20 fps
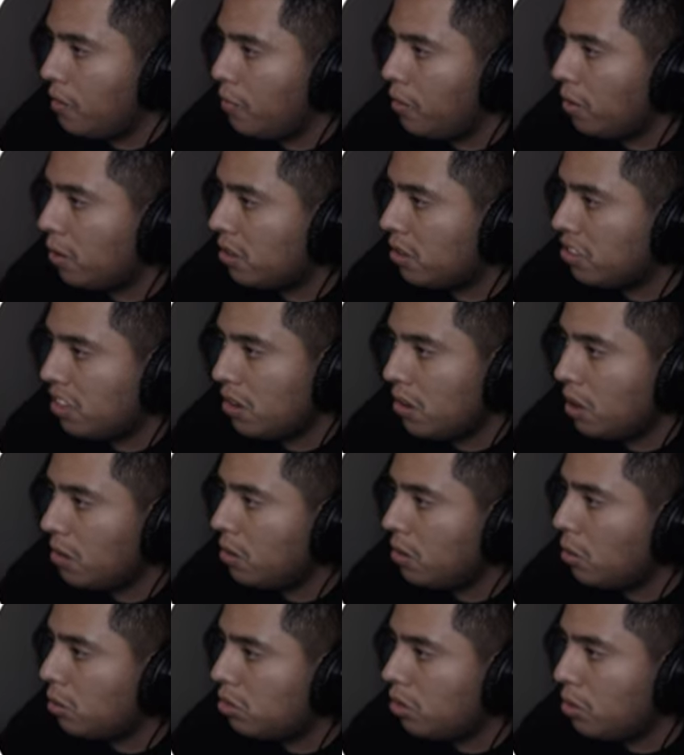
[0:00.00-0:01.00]
focusing on
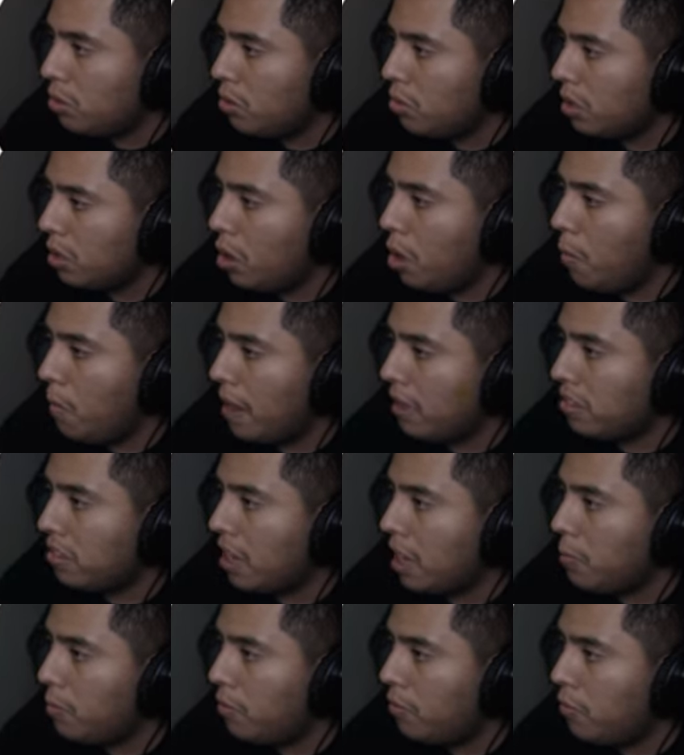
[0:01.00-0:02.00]
those two. Go back to
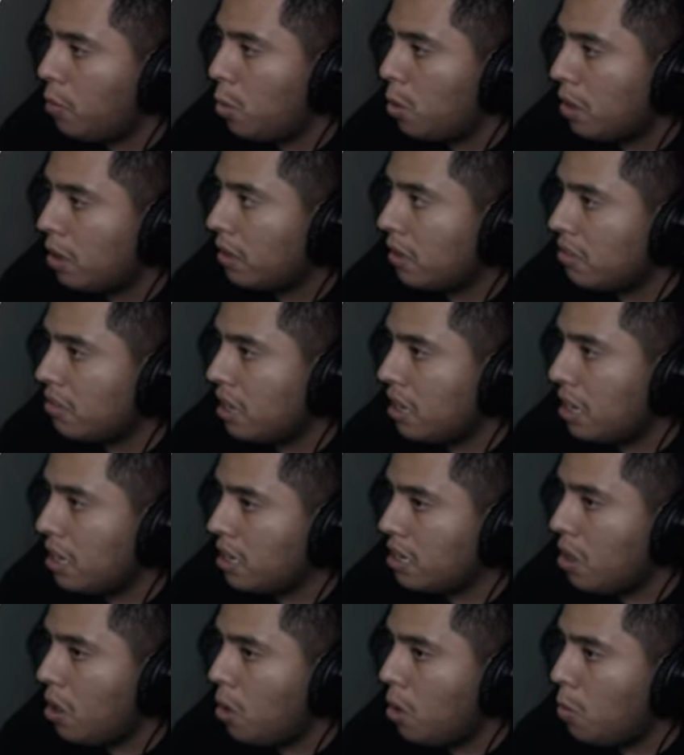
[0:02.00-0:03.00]
camera four because I
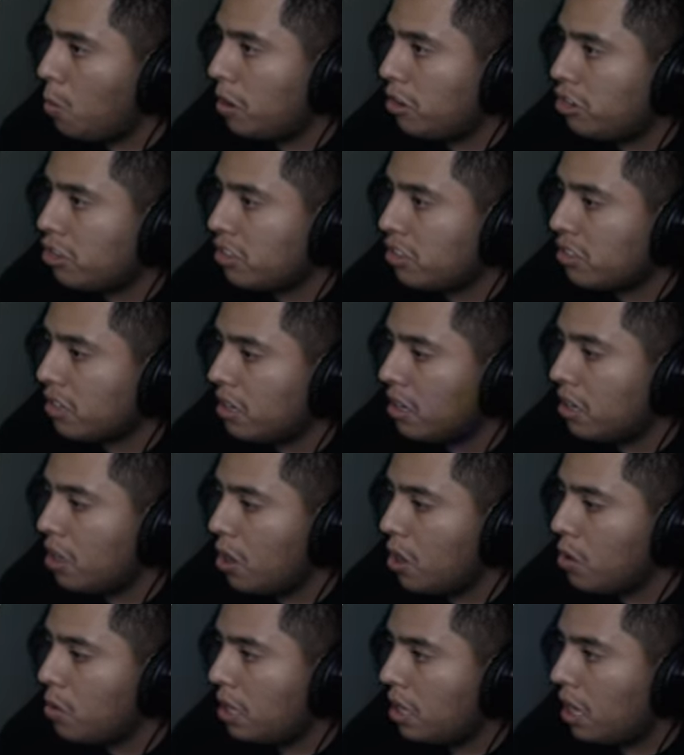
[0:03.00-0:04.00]
know where she's gonna
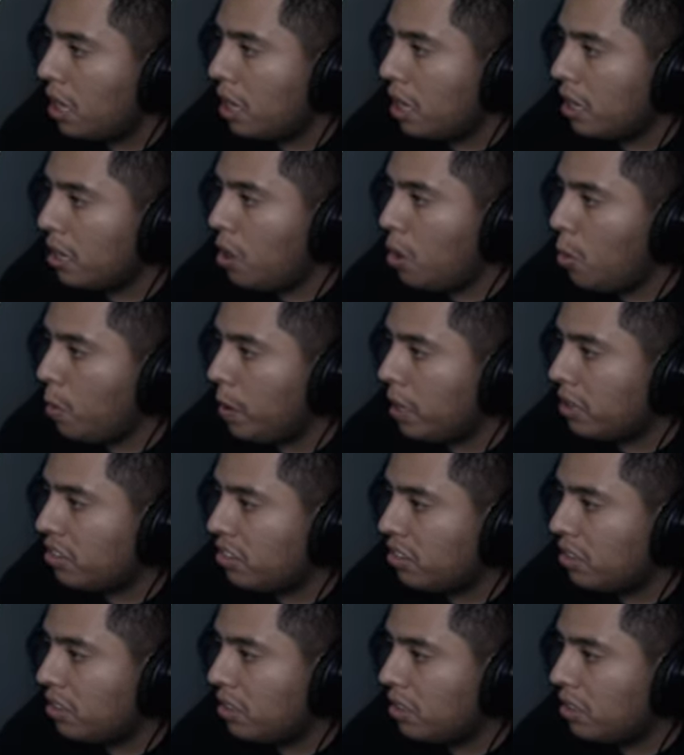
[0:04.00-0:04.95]
go. I know it.